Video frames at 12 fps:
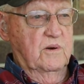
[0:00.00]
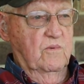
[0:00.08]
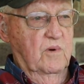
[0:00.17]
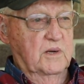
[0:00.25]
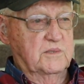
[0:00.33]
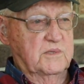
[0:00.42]

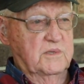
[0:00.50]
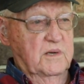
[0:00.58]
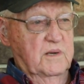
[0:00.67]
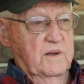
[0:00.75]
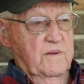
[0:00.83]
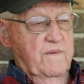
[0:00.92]
watch
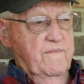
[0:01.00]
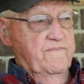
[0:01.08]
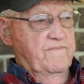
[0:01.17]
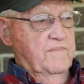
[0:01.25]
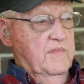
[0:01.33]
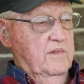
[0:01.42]

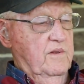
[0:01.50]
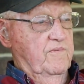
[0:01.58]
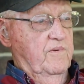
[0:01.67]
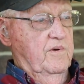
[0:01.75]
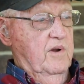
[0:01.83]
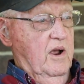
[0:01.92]
the
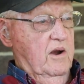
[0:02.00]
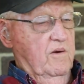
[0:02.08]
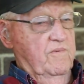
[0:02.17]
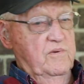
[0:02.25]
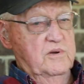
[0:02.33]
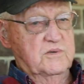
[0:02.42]

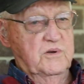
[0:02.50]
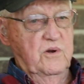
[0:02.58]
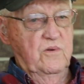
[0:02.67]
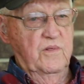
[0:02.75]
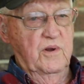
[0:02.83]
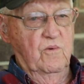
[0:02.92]
photographers
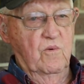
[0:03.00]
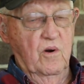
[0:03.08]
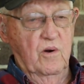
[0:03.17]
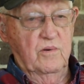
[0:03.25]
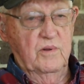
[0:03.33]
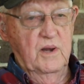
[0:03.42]
do their
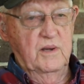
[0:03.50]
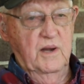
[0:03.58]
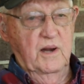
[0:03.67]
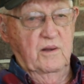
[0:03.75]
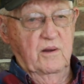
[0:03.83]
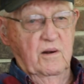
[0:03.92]
work. They'd
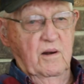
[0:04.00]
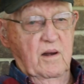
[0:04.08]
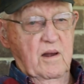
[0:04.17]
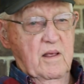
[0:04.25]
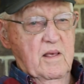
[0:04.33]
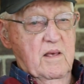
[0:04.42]
take their
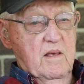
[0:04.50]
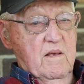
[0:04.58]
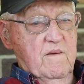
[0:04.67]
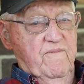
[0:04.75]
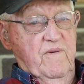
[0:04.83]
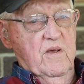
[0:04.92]

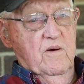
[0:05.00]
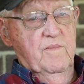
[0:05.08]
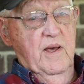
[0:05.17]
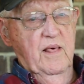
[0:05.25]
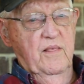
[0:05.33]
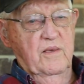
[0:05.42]
film
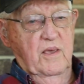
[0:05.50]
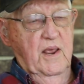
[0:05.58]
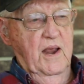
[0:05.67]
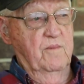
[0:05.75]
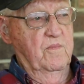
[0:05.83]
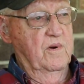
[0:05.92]
out of the
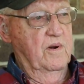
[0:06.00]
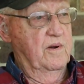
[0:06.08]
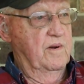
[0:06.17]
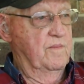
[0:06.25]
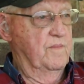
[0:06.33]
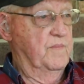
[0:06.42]
camera
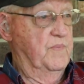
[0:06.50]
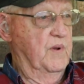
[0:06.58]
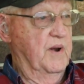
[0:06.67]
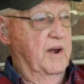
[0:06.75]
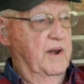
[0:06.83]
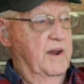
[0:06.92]
and
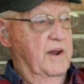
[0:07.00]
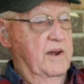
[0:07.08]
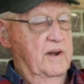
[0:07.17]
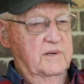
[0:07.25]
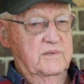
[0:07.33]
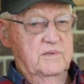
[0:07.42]
put it in
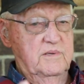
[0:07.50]
this